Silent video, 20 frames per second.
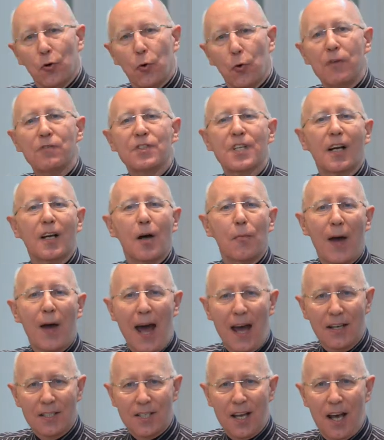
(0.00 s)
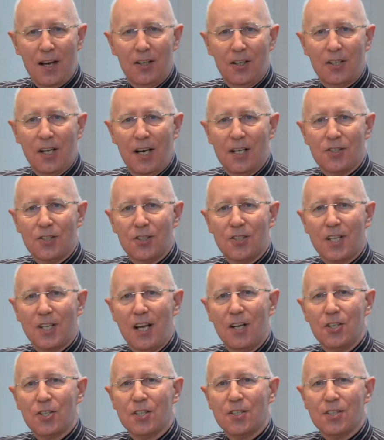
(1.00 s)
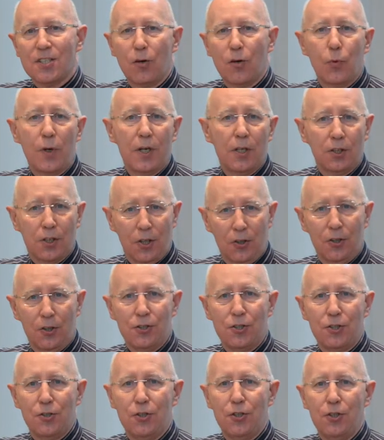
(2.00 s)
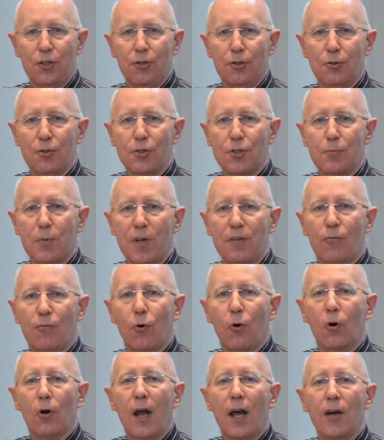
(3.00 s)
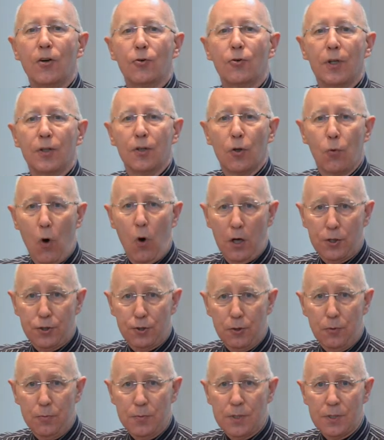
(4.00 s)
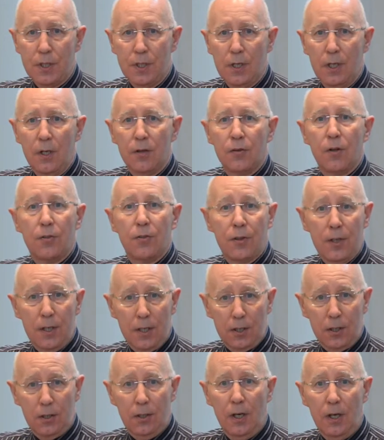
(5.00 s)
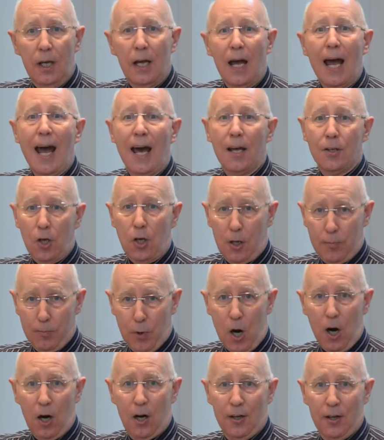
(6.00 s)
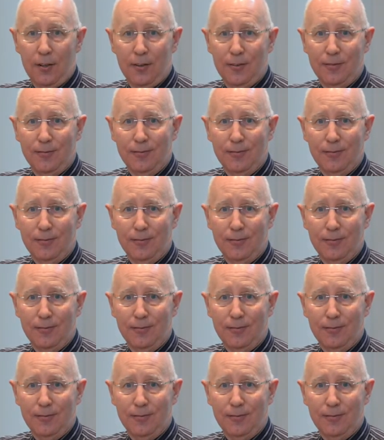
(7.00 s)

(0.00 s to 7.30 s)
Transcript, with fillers: We've set up hand sanitizer stations that we encourage you to use before entering the washrooms, the theatre, and our bar.